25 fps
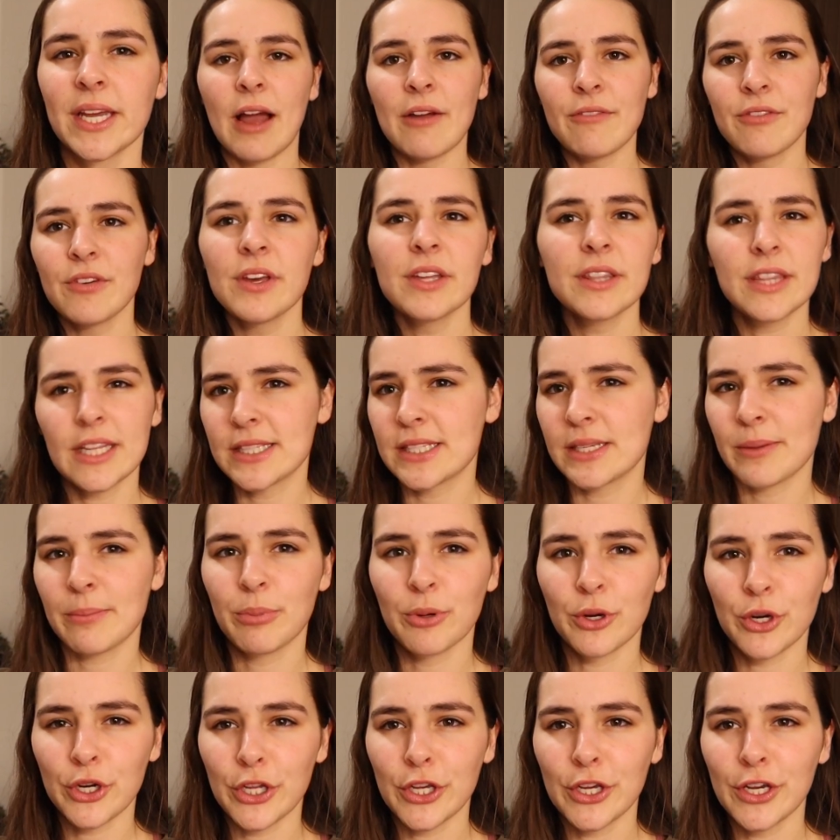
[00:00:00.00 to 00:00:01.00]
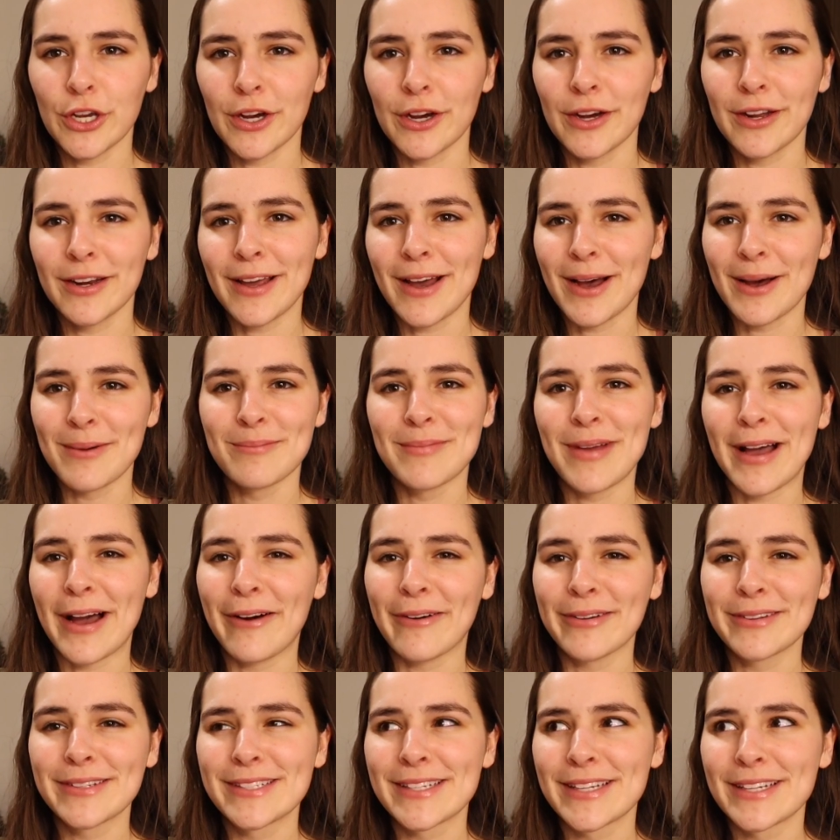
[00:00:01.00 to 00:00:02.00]
I feel like that's a pretty good
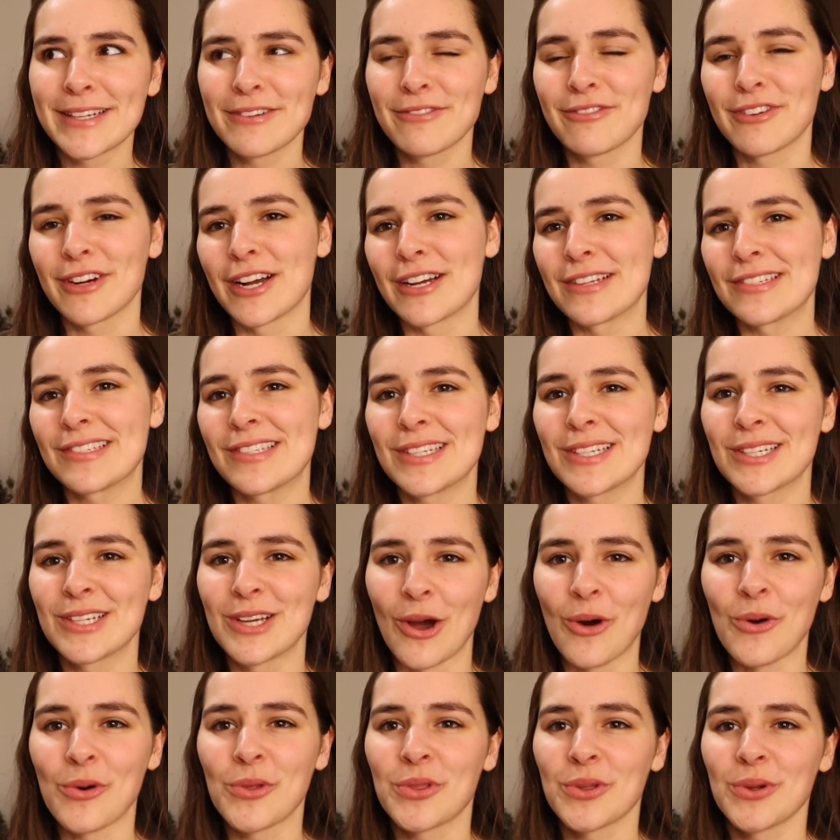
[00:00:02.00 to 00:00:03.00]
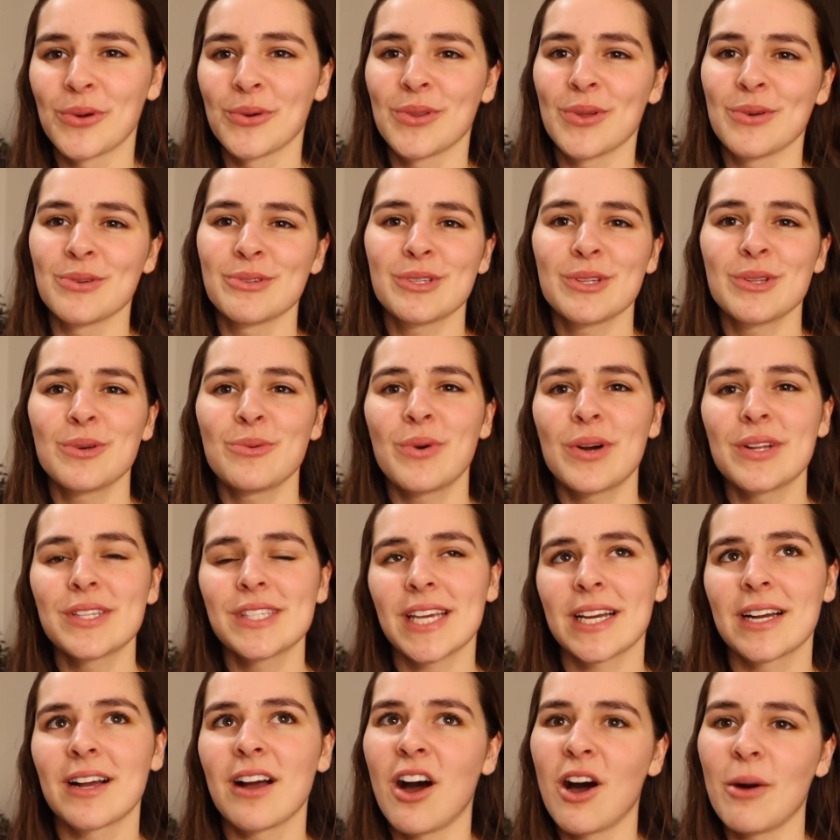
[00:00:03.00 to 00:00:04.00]
amount for us to go through. Those are the ones
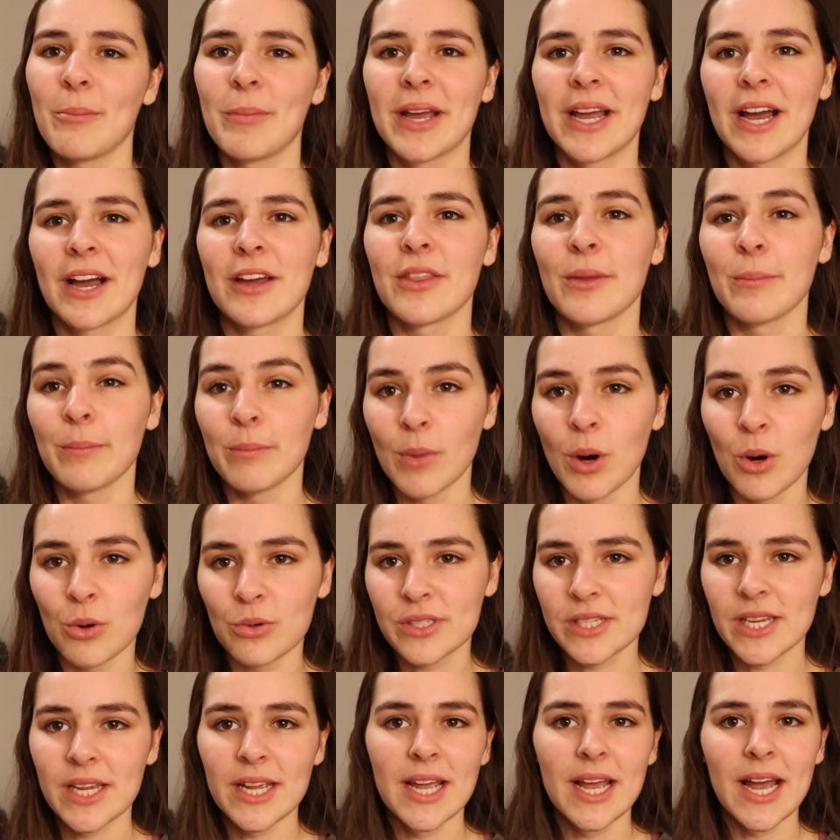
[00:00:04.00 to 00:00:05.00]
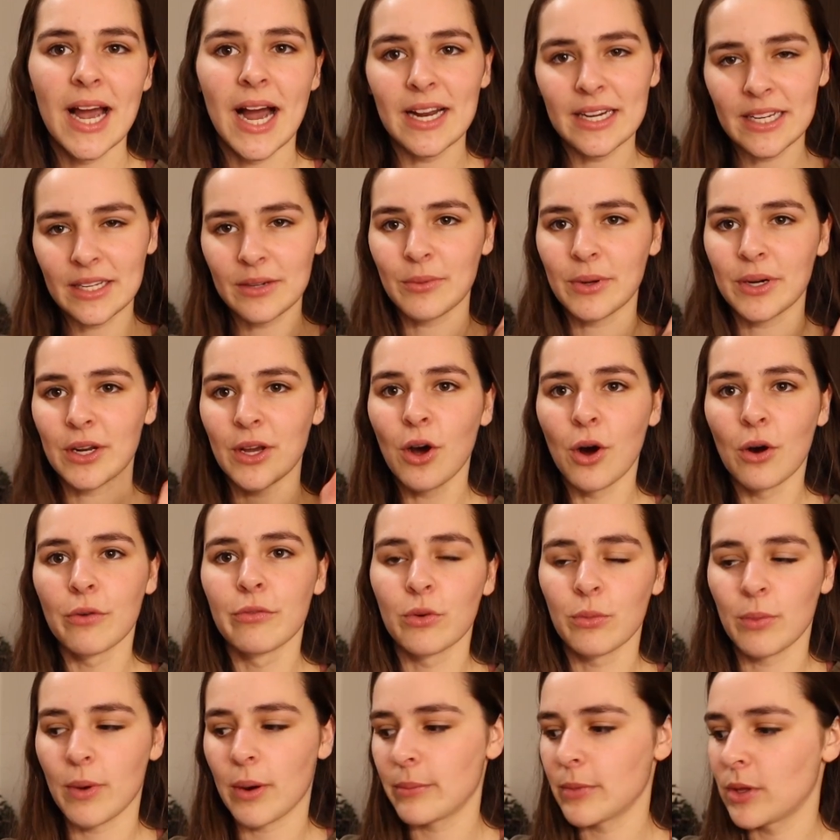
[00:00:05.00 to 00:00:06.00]
that caught my eye the most. I didn't want to
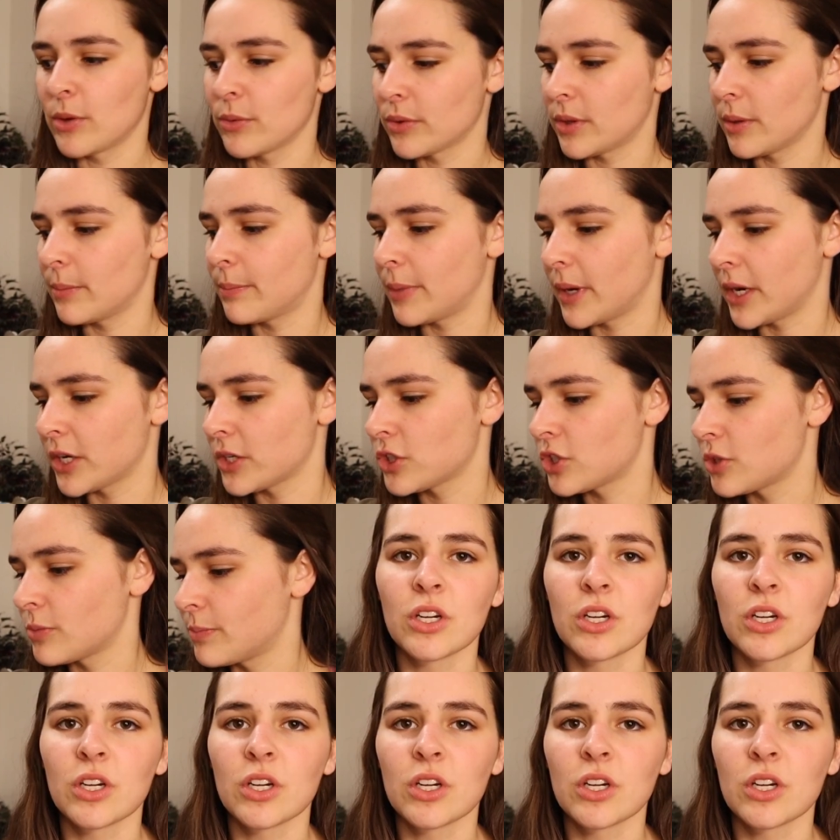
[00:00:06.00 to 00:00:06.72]
overwhelm you with a bunch.